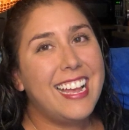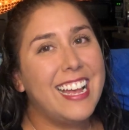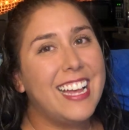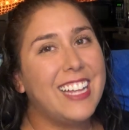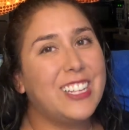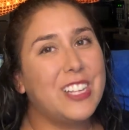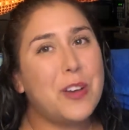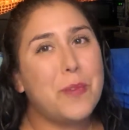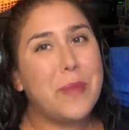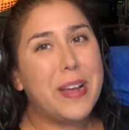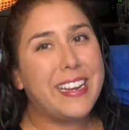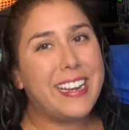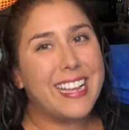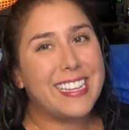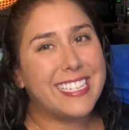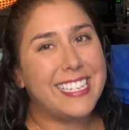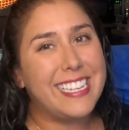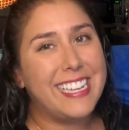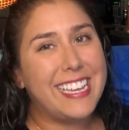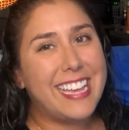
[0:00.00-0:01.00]
Hello, my
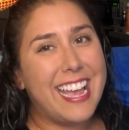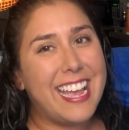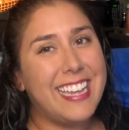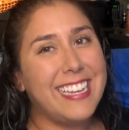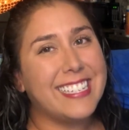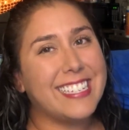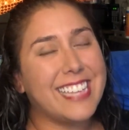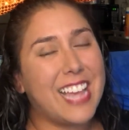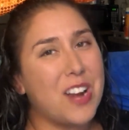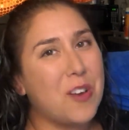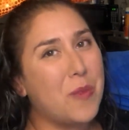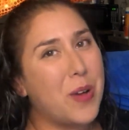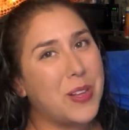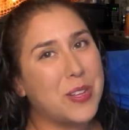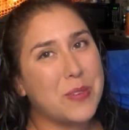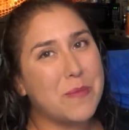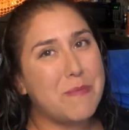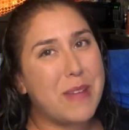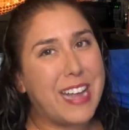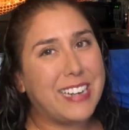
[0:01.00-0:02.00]
Nessie Cakes, and
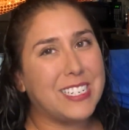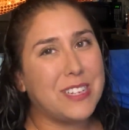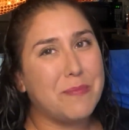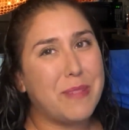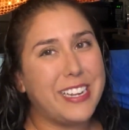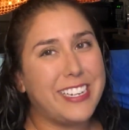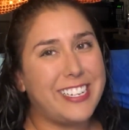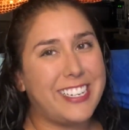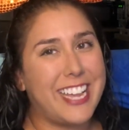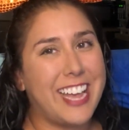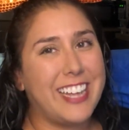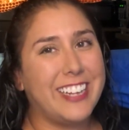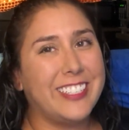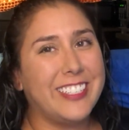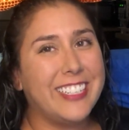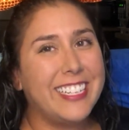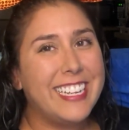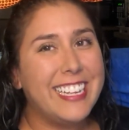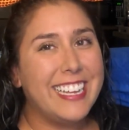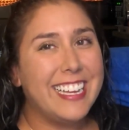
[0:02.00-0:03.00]
welcome back to my
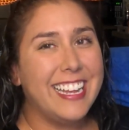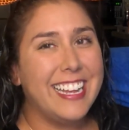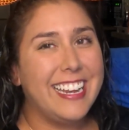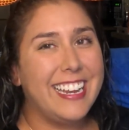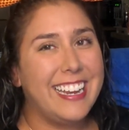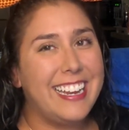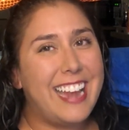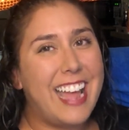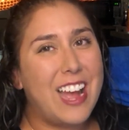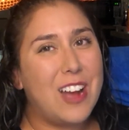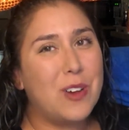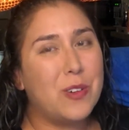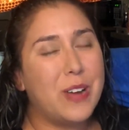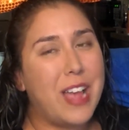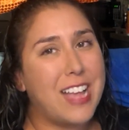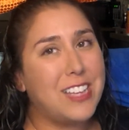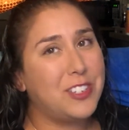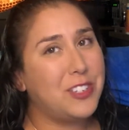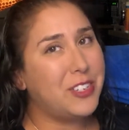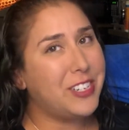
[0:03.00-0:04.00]
channel. Now,
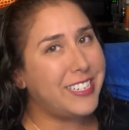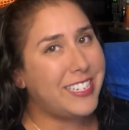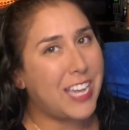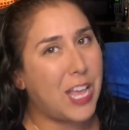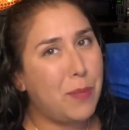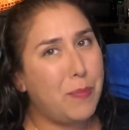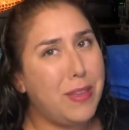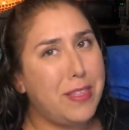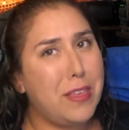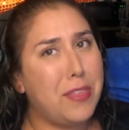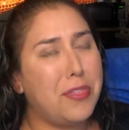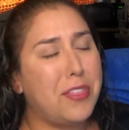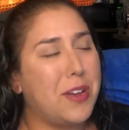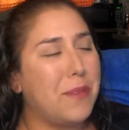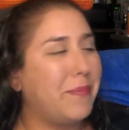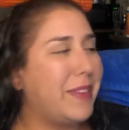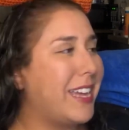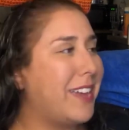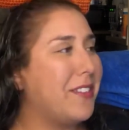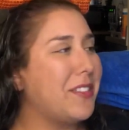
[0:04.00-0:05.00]
as you could tell by the
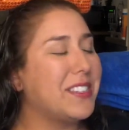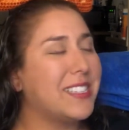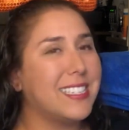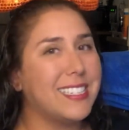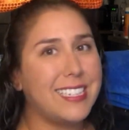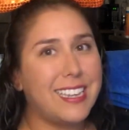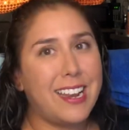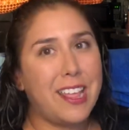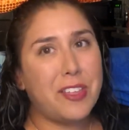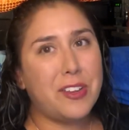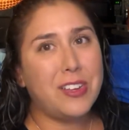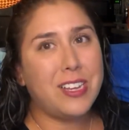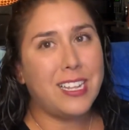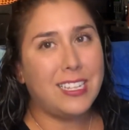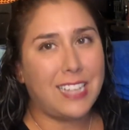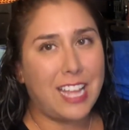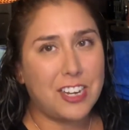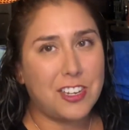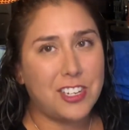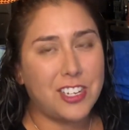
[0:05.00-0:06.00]
thumbnail, this is another
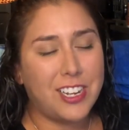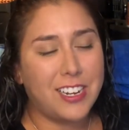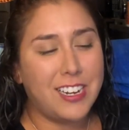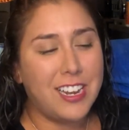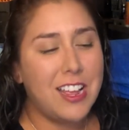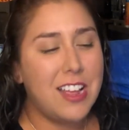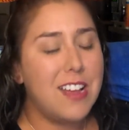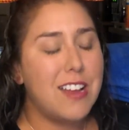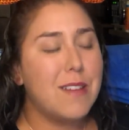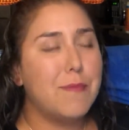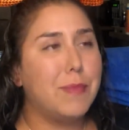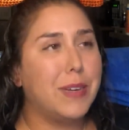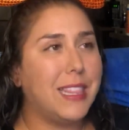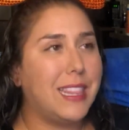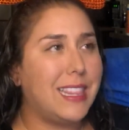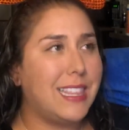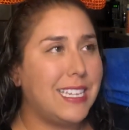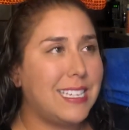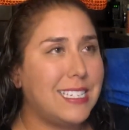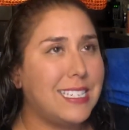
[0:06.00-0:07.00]
collection,
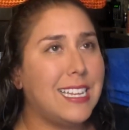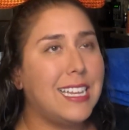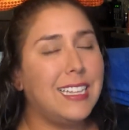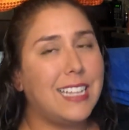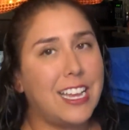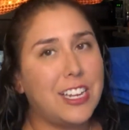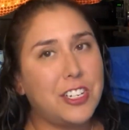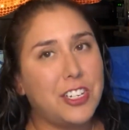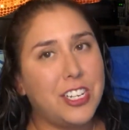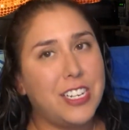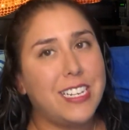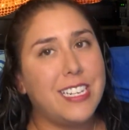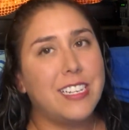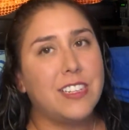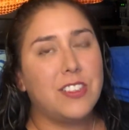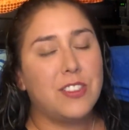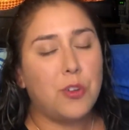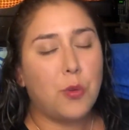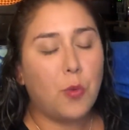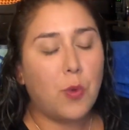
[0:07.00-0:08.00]
but this collection
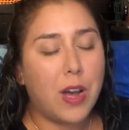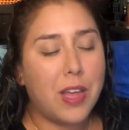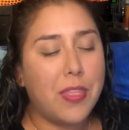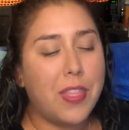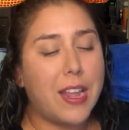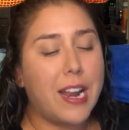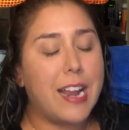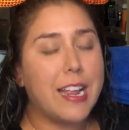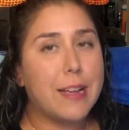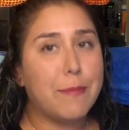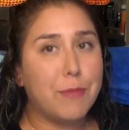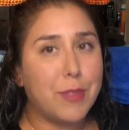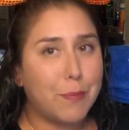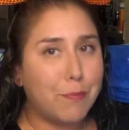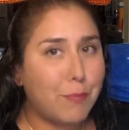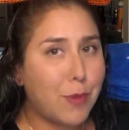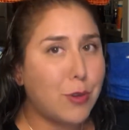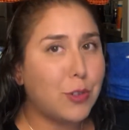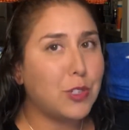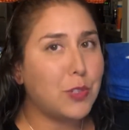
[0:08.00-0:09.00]
is the one that I am the
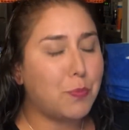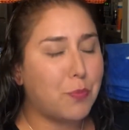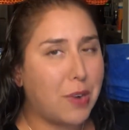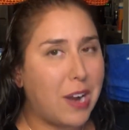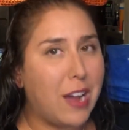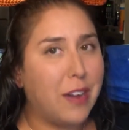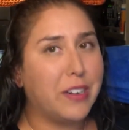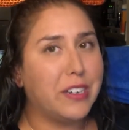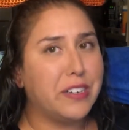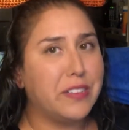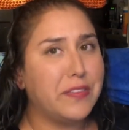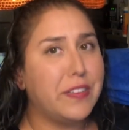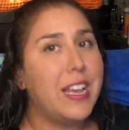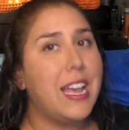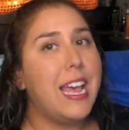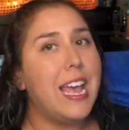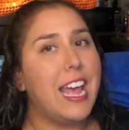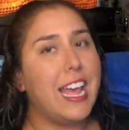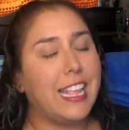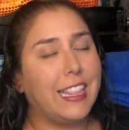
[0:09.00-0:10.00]
most proud of,
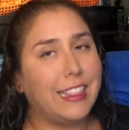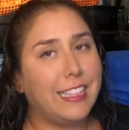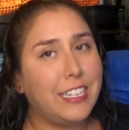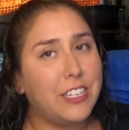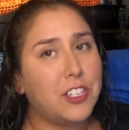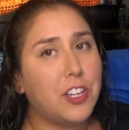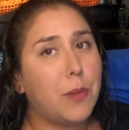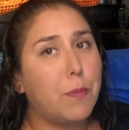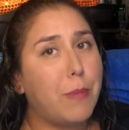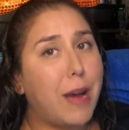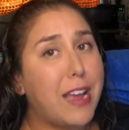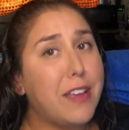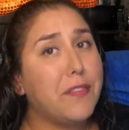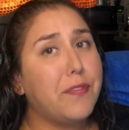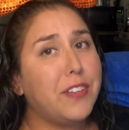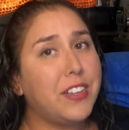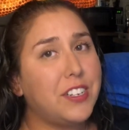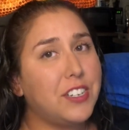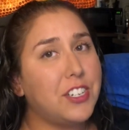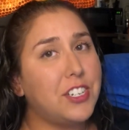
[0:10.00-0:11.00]
and these are my
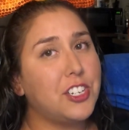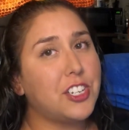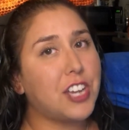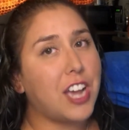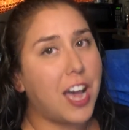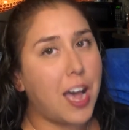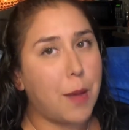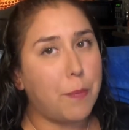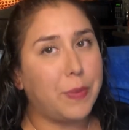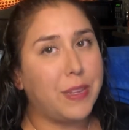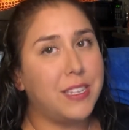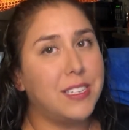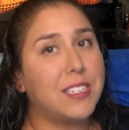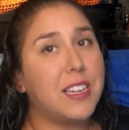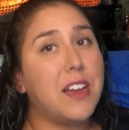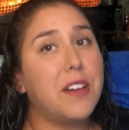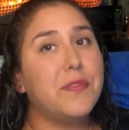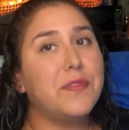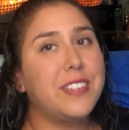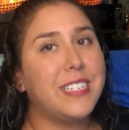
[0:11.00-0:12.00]
vintage copies
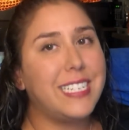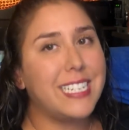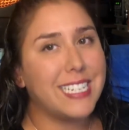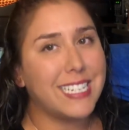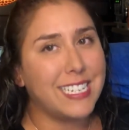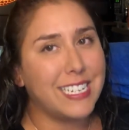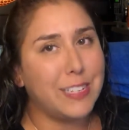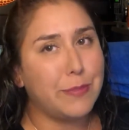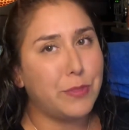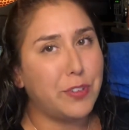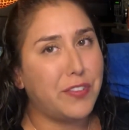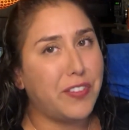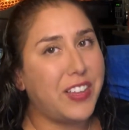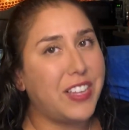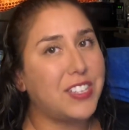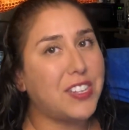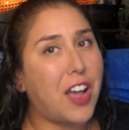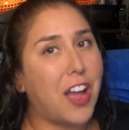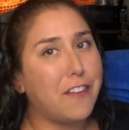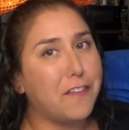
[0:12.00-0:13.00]
of Disney
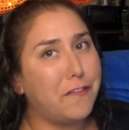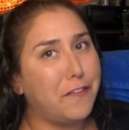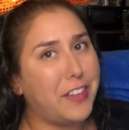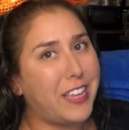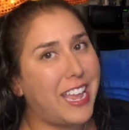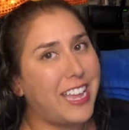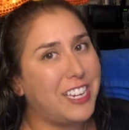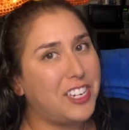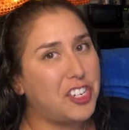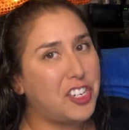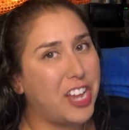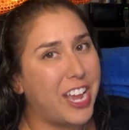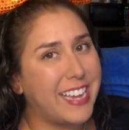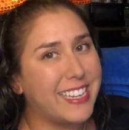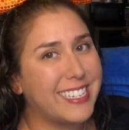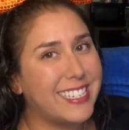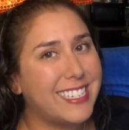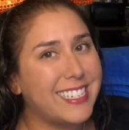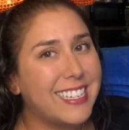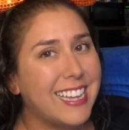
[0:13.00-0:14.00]
movies on
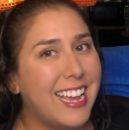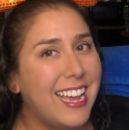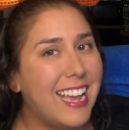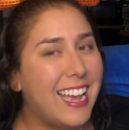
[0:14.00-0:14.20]
VHS.